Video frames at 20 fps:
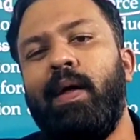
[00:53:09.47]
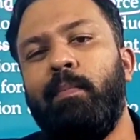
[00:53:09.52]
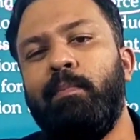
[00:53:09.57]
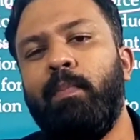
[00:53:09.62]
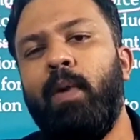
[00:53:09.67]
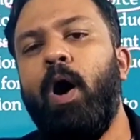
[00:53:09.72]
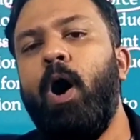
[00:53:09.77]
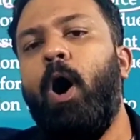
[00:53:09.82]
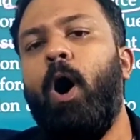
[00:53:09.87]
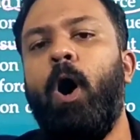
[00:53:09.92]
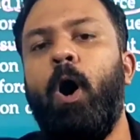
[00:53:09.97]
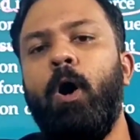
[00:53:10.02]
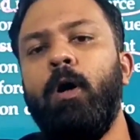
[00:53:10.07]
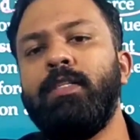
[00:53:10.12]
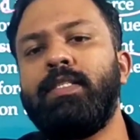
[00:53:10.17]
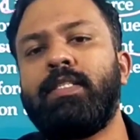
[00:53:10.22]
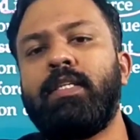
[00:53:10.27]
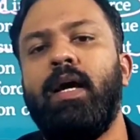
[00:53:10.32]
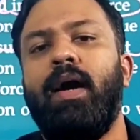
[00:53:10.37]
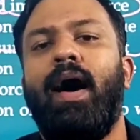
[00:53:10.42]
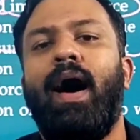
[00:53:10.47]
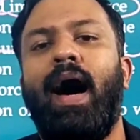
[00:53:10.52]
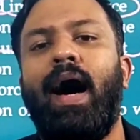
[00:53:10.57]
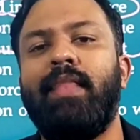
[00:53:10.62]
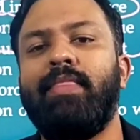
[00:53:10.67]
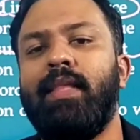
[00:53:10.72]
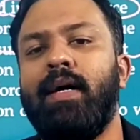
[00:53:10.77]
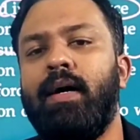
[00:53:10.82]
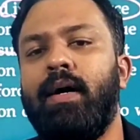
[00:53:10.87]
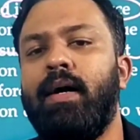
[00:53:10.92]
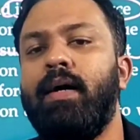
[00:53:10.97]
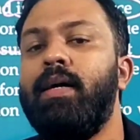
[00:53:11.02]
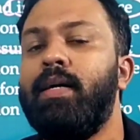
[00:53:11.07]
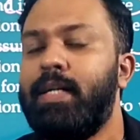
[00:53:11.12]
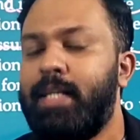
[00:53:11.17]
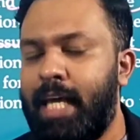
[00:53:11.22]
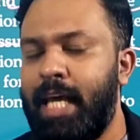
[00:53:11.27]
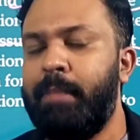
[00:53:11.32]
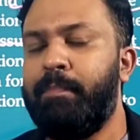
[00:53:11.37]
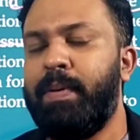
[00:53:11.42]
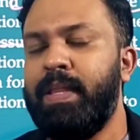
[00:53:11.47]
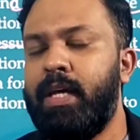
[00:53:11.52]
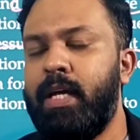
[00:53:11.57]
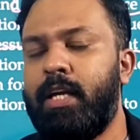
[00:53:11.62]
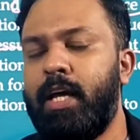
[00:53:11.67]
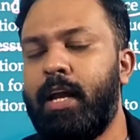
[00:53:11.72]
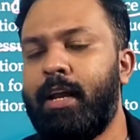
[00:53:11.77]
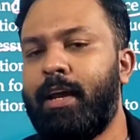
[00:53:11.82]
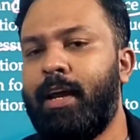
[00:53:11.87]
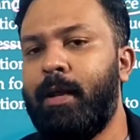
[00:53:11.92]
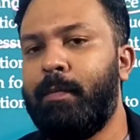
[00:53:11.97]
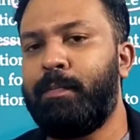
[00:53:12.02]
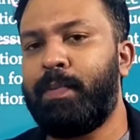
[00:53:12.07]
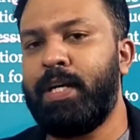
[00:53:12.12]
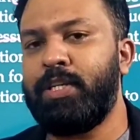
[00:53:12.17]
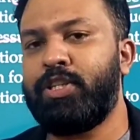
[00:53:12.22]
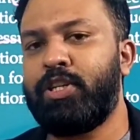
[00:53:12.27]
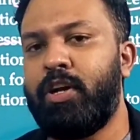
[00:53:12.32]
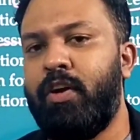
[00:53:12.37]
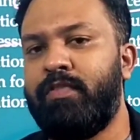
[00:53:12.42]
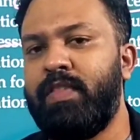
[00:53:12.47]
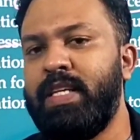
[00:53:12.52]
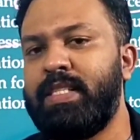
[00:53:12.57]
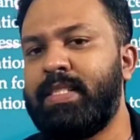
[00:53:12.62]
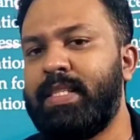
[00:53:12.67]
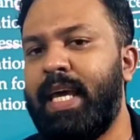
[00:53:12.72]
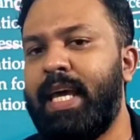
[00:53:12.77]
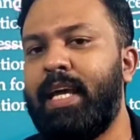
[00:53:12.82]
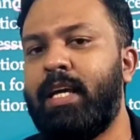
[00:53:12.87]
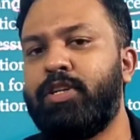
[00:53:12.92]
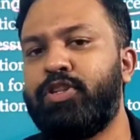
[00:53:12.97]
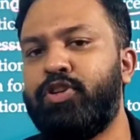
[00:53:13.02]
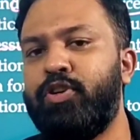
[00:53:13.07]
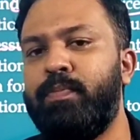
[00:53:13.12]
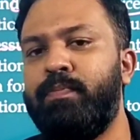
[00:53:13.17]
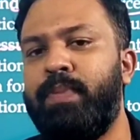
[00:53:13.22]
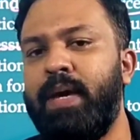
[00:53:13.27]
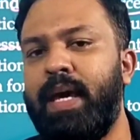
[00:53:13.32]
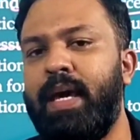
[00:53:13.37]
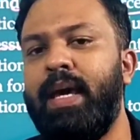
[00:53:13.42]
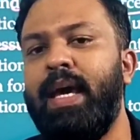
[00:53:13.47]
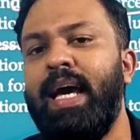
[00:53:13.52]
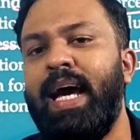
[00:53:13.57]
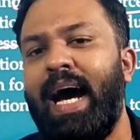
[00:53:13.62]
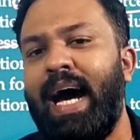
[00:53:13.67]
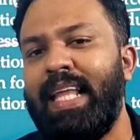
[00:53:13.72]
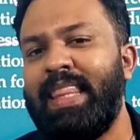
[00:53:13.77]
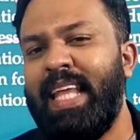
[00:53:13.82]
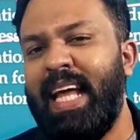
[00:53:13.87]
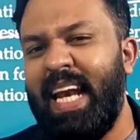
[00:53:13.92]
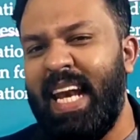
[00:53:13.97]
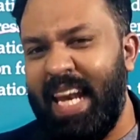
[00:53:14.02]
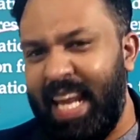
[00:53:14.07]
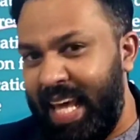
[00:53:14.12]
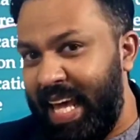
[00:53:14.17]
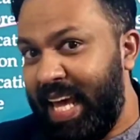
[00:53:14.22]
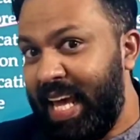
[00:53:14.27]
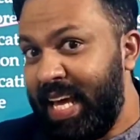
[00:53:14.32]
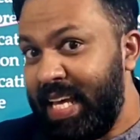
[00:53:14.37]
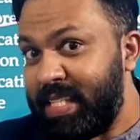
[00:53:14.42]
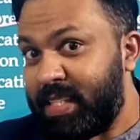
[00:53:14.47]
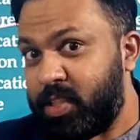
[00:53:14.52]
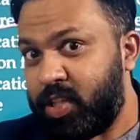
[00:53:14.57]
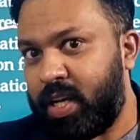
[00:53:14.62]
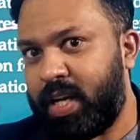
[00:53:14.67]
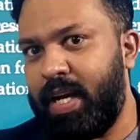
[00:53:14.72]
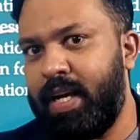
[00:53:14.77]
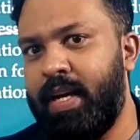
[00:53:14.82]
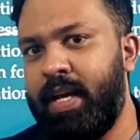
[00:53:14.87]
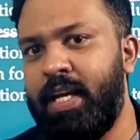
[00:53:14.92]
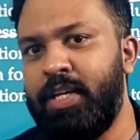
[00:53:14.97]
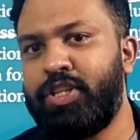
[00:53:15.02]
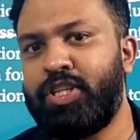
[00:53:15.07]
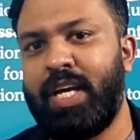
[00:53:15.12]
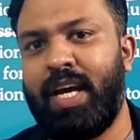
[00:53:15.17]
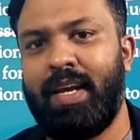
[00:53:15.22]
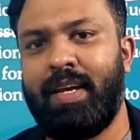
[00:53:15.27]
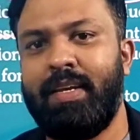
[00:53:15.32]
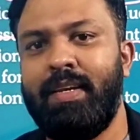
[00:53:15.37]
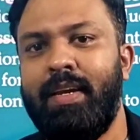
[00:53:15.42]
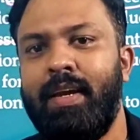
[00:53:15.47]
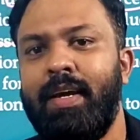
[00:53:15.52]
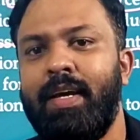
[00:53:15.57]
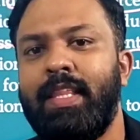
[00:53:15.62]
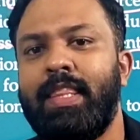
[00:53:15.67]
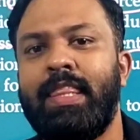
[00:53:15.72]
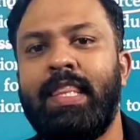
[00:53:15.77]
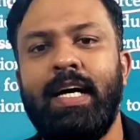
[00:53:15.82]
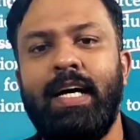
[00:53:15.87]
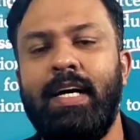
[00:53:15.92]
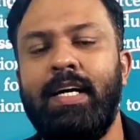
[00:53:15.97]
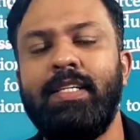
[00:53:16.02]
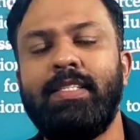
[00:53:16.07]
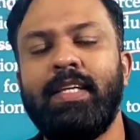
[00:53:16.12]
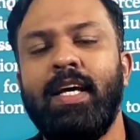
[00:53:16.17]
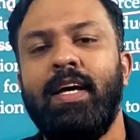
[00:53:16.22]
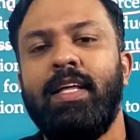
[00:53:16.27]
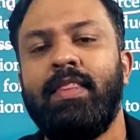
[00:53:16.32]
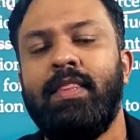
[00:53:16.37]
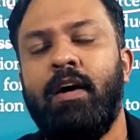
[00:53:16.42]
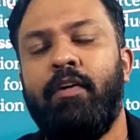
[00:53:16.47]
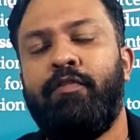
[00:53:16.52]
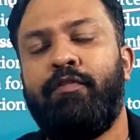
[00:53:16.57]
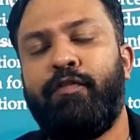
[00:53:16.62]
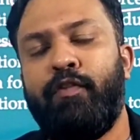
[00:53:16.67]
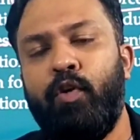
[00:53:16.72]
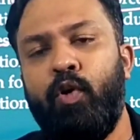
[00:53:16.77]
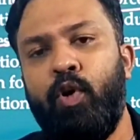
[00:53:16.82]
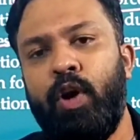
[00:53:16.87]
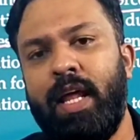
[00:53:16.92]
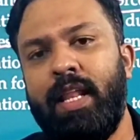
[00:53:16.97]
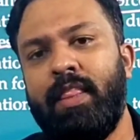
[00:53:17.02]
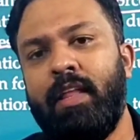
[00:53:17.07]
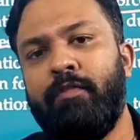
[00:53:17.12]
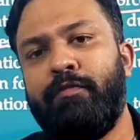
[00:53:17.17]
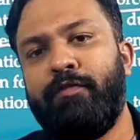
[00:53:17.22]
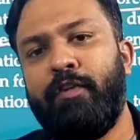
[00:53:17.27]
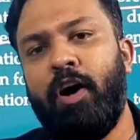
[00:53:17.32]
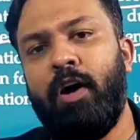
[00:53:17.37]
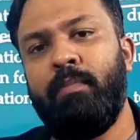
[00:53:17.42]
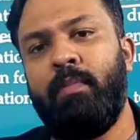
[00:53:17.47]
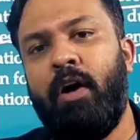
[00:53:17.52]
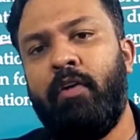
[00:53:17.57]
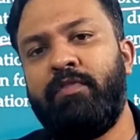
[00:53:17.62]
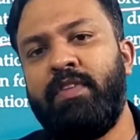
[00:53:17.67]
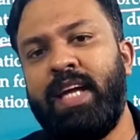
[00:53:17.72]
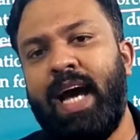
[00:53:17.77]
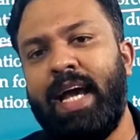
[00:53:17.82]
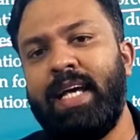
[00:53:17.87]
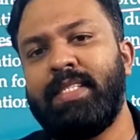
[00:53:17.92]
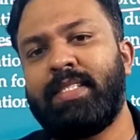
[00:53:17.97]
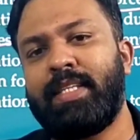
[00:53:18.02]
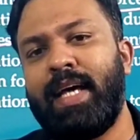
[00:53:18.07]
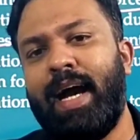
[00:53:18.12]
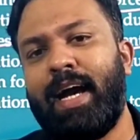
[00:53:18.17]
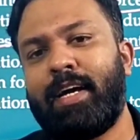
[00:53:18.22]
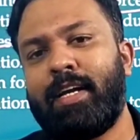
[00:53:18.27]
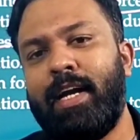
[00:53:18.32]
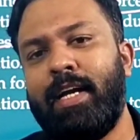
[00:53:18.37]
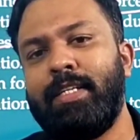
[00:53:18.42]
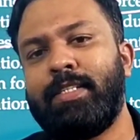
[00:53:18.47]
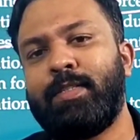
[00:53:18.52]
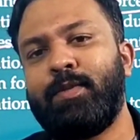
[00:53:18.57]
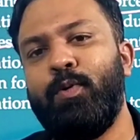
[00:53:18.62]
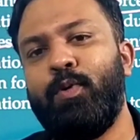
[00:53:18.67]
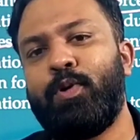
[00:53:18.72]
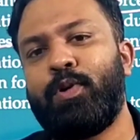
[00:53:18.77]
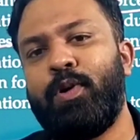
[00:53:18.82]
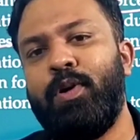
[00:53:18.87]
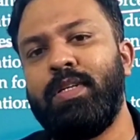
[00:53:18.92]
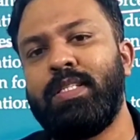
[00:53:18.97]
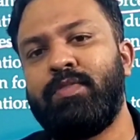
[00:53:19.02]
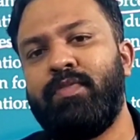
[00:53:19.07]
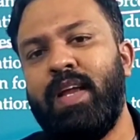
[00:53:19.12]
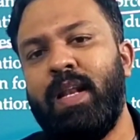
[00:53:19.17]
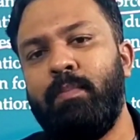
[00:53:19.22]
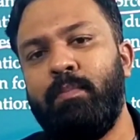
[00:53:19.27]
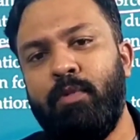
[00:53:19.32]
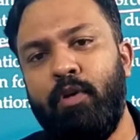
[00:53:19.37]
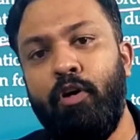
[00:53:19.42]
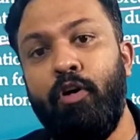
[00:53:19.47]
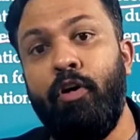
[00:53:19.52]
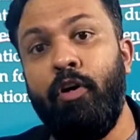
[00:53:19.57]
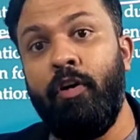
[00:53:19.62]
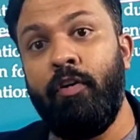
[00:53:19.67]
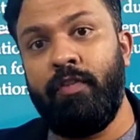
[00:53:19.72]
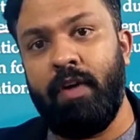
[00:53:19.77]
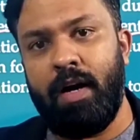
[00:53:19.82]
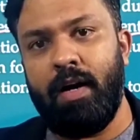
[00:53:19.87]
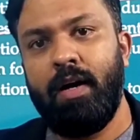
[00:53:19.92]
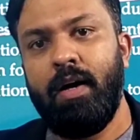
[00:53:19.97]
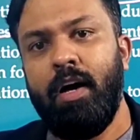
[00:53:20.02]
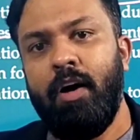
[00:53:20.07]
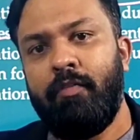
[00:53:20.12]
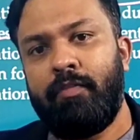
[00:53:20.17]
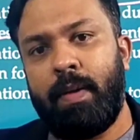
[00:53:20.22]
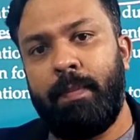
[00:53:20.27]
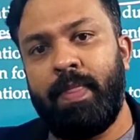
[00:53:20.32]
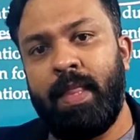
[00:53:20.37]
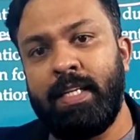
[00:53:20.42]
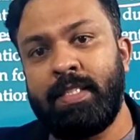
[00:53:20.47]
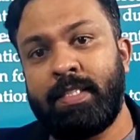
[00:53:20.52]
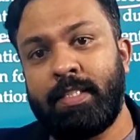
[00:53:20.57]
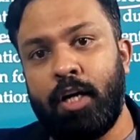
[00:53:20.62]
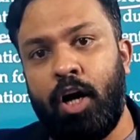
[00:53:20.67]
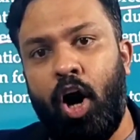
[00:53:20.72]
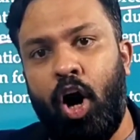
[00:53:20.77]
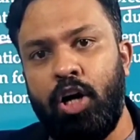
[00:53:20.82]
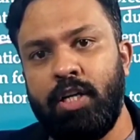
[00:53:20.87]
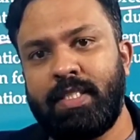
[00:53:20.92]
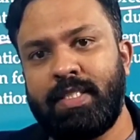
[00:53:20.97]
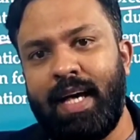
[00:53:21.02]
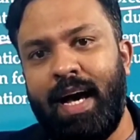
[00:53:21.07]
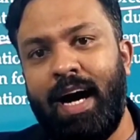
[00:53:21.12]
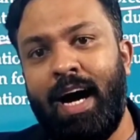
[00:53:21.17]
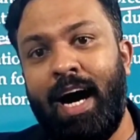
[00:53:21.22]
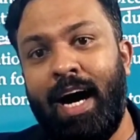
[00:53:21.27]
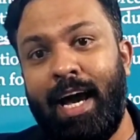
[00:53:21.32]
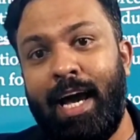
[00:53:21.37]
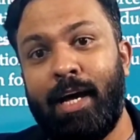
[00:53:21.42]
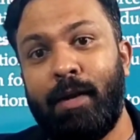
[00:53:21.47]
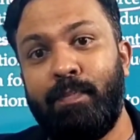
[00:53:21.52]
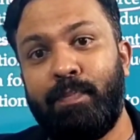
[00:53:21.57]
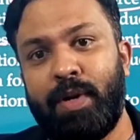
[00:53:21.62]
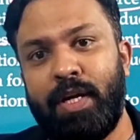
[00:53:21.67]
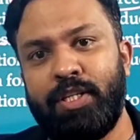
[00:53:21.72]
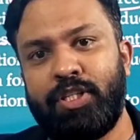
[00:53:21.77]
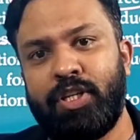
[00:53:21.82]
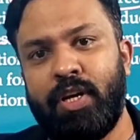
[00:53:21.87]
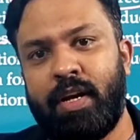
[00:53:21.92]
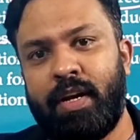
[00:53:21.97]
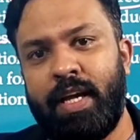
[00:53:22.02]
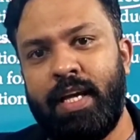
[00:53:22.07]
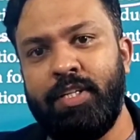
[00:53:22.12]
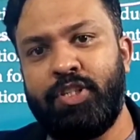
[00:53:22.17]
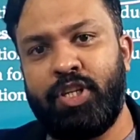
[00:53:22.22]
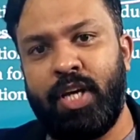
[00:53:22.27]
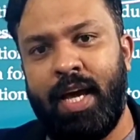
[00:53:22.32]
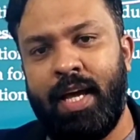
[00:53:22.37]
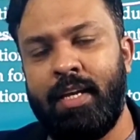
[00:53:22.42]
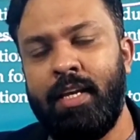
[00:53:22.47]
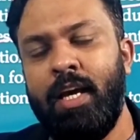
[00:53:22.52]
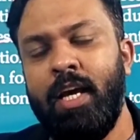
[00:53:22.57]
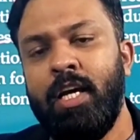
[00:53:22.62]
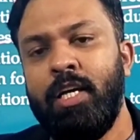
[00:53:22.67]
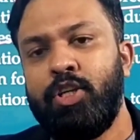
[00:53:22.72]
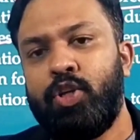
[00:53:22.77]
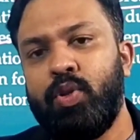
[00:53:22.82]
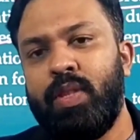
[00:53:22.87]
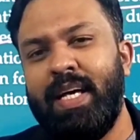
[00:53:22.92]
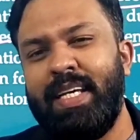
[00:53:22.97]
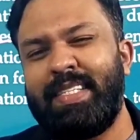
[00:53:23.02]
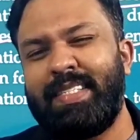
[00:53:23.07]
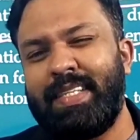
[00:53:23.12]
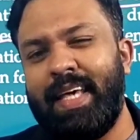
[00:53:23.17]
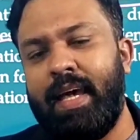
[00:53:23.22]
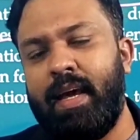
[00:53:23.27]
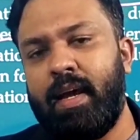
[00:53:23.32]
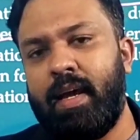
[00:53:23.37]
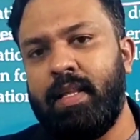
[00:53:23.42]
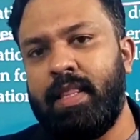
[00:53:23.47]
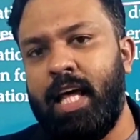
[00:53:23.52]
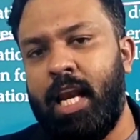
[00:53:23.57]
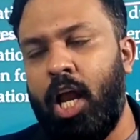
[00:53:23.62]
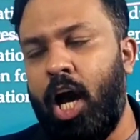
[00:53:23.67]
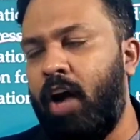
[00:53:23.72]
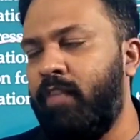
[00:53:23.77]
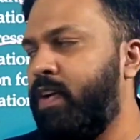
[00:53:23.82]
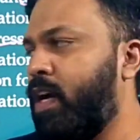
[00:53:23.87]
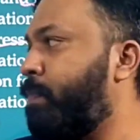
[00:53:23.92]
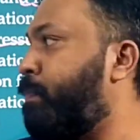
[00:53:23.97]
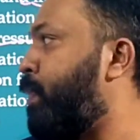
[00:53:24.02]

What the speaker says: the most and the TP, the turgor pressure of the sink, should be at the least condition. Thus, the food in the form of disaccharide sucrose will move from the source, a higher pressure region, to the sink, the lower